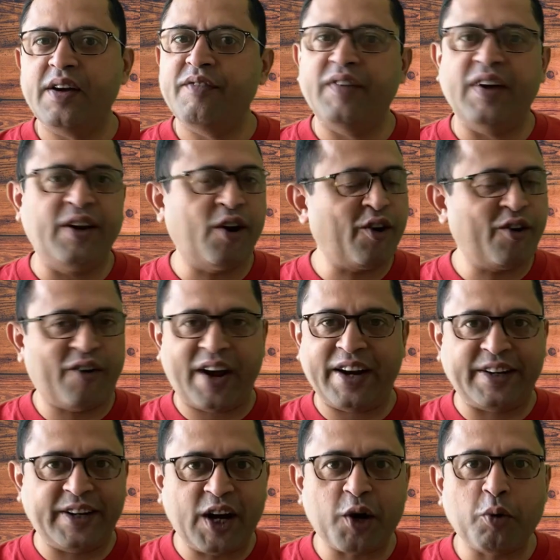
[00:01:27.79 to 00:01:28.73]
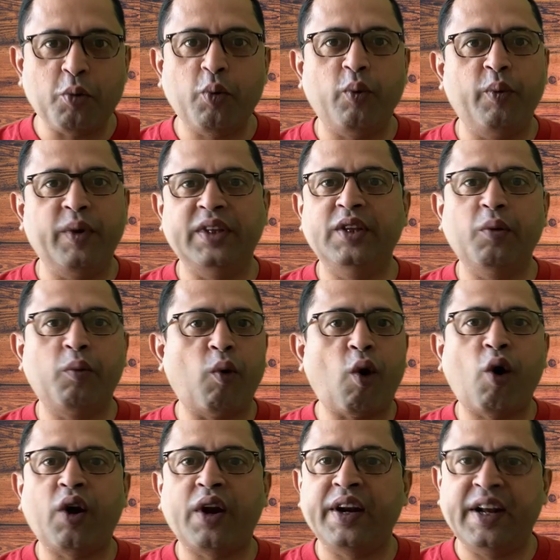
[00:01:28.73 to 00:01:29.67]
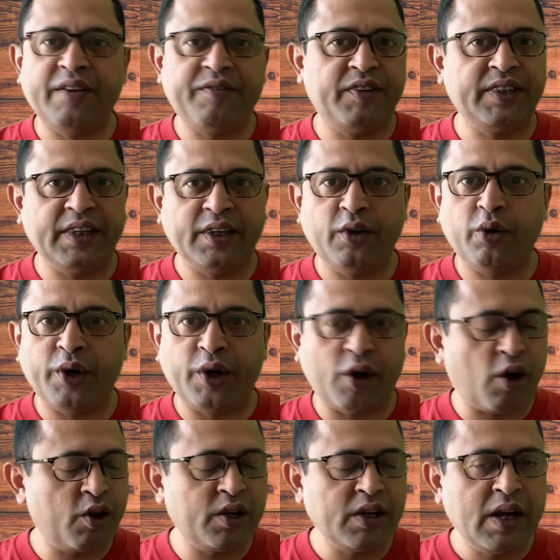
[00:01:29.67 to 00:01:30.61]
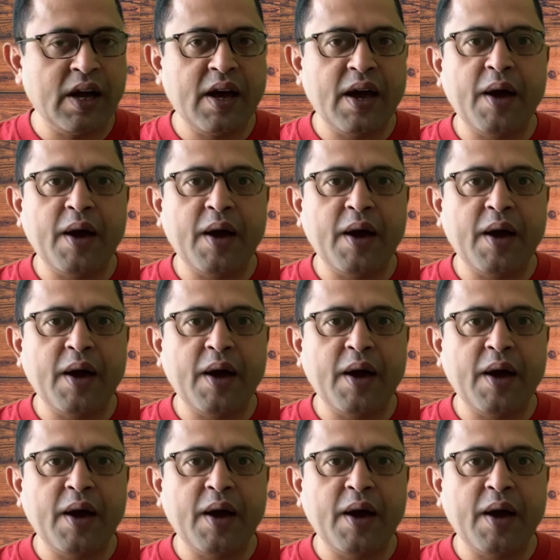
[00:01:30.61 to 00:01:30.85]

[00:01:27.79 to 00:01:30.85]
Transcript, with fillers: Well, not right now with the war and everything going on,